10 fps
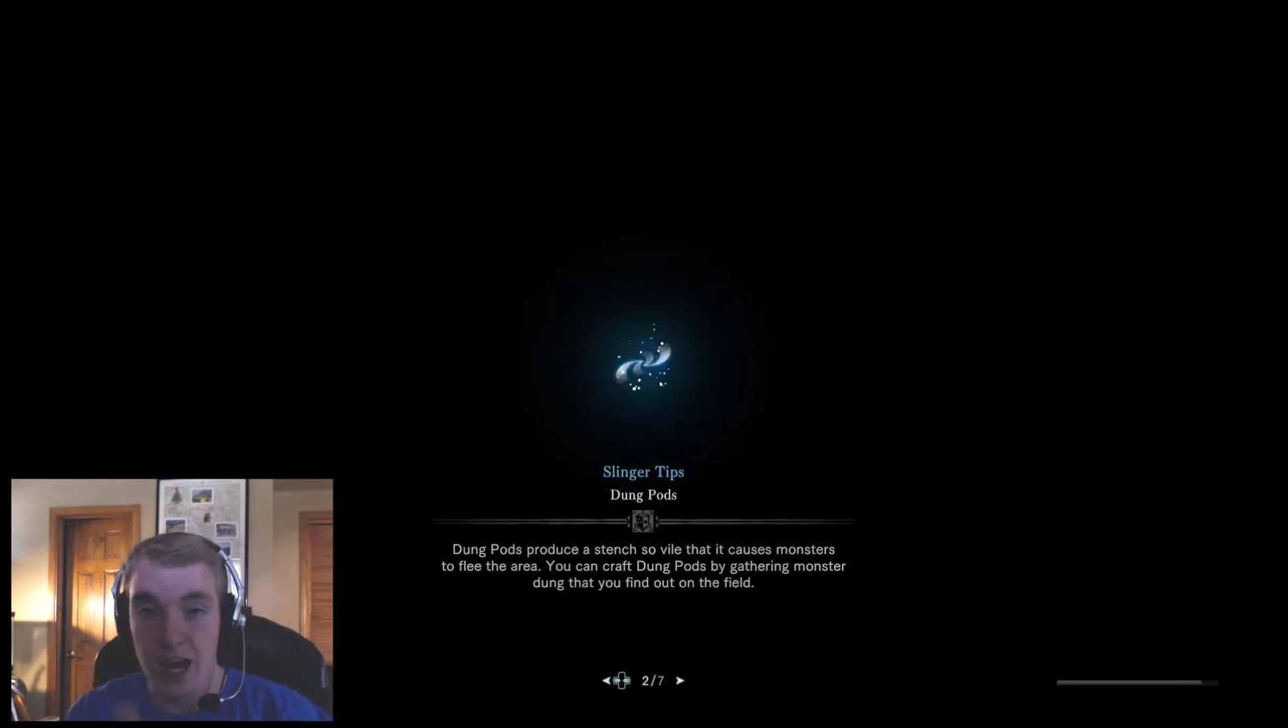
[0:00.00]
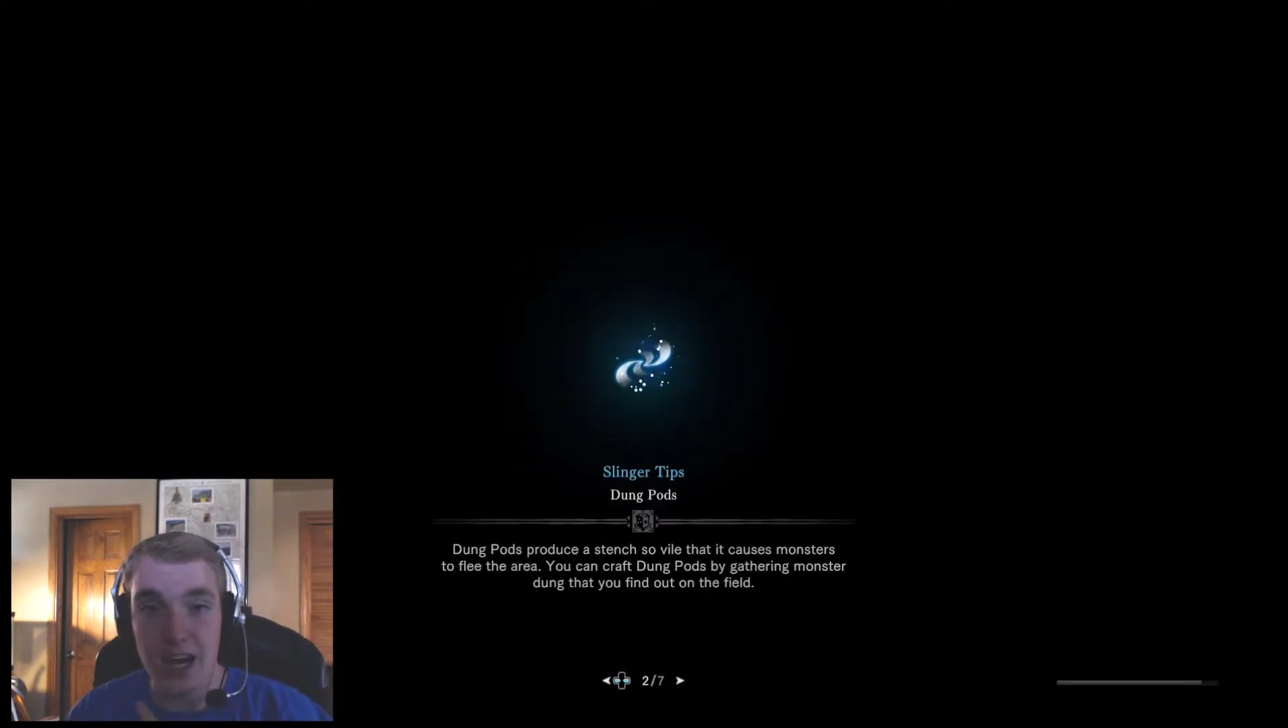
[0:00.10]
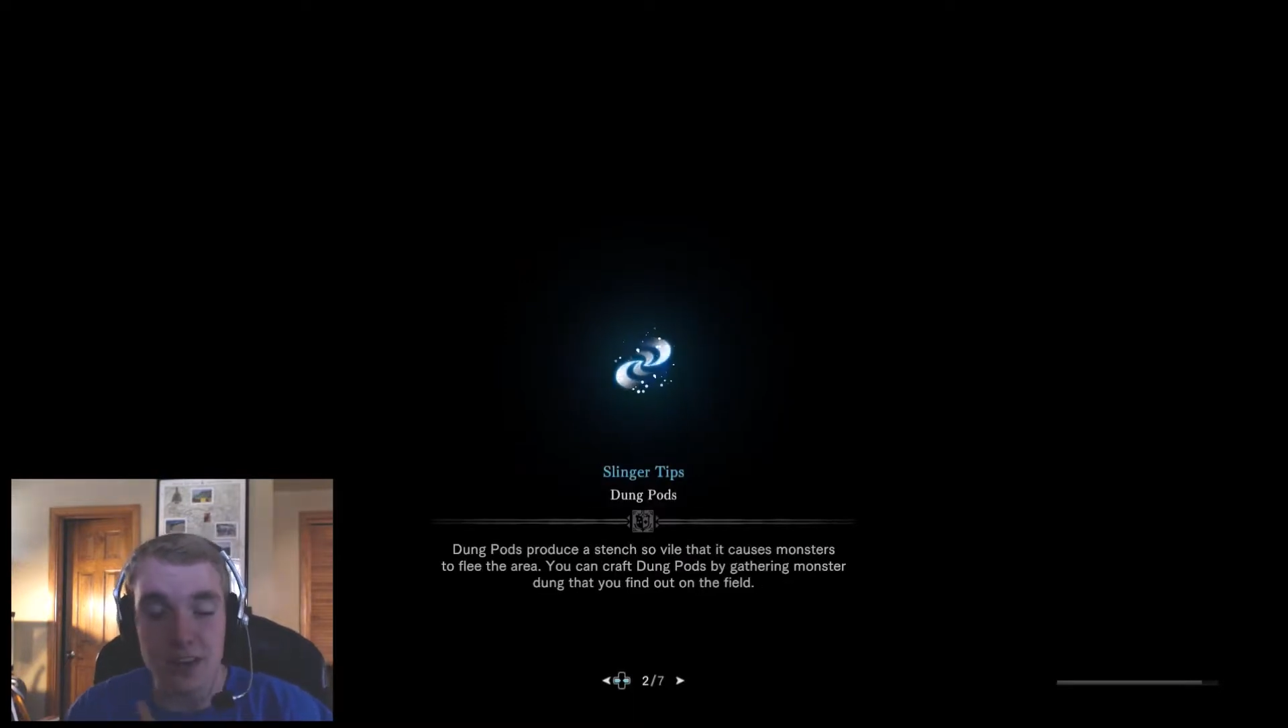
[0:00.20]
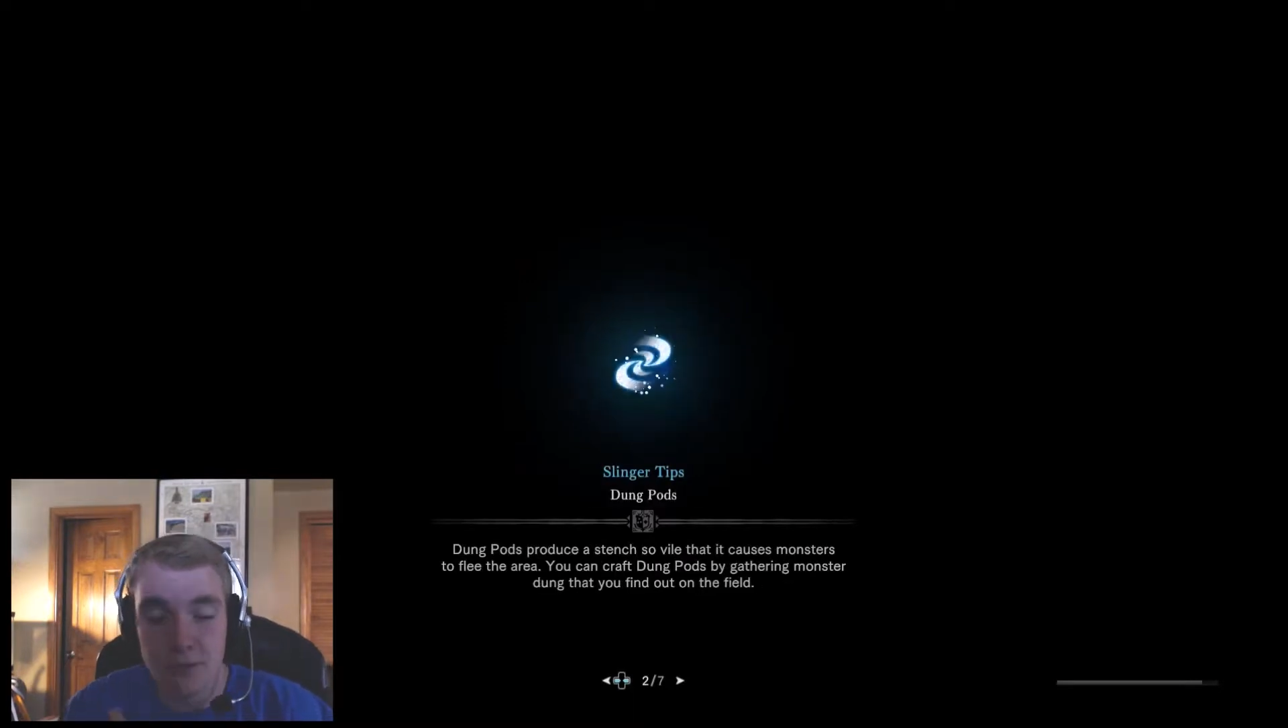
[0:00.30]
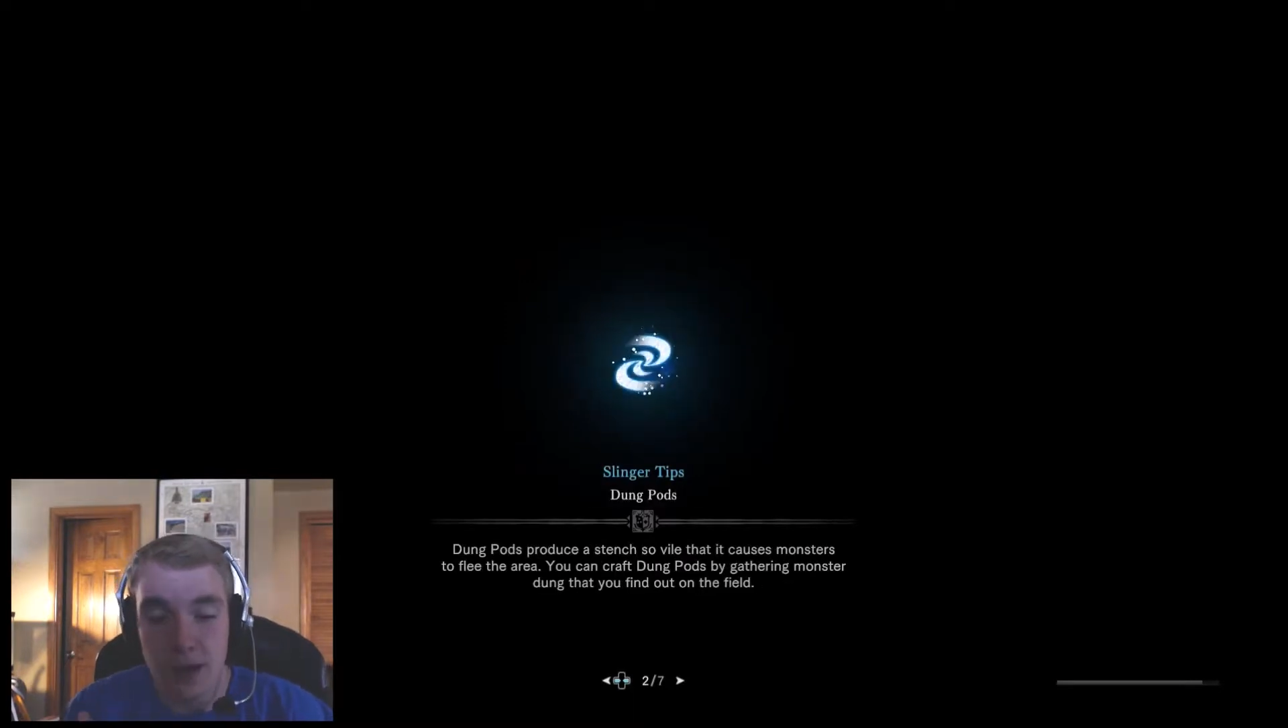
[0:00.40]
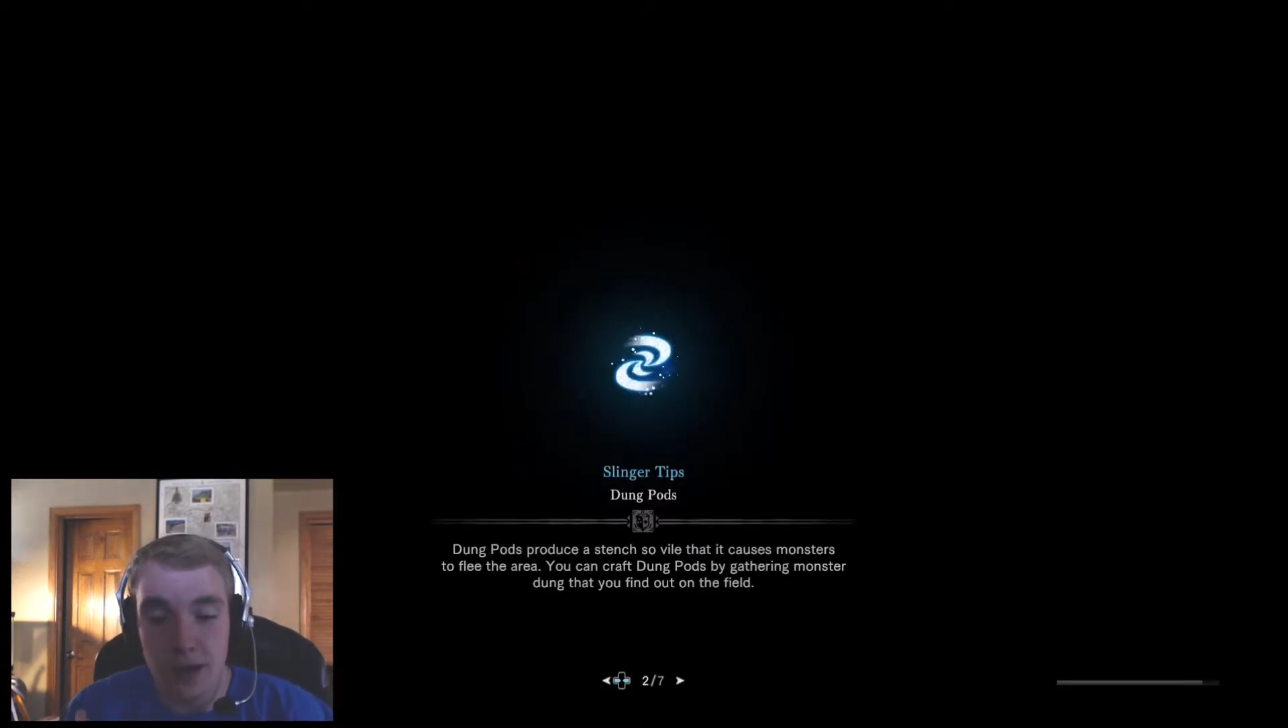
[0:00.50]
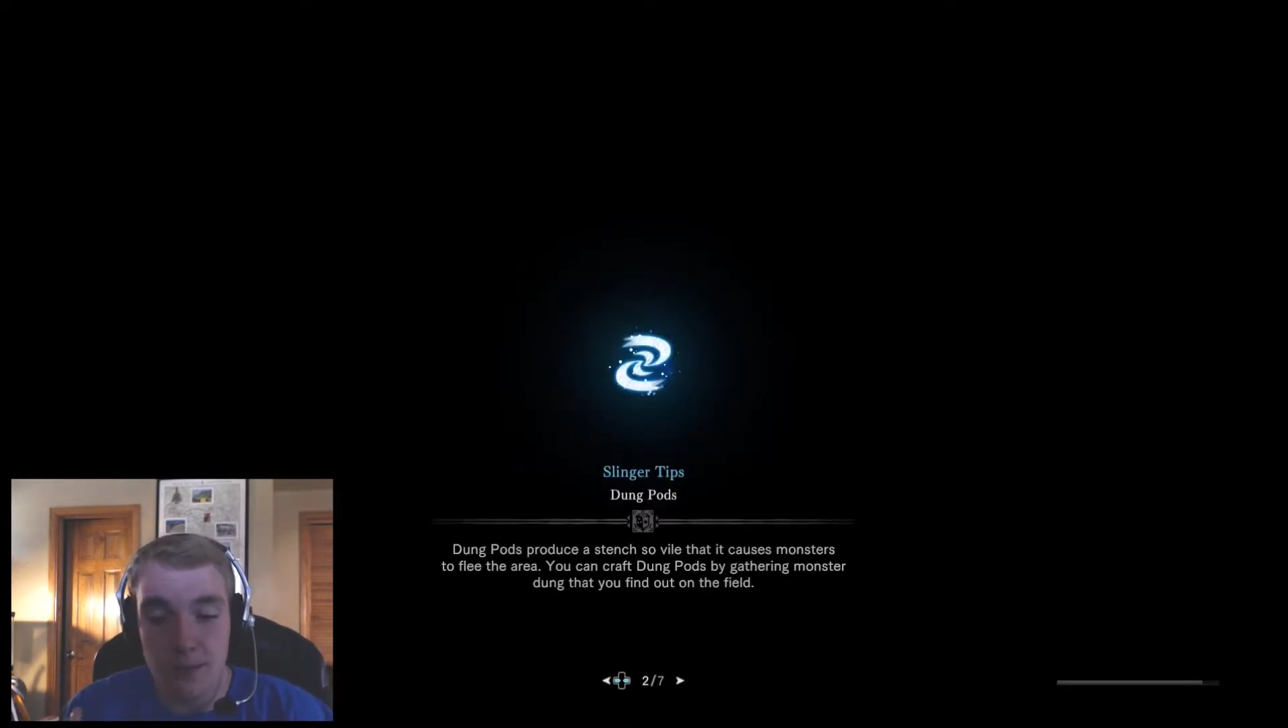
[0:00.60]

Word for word: I can fight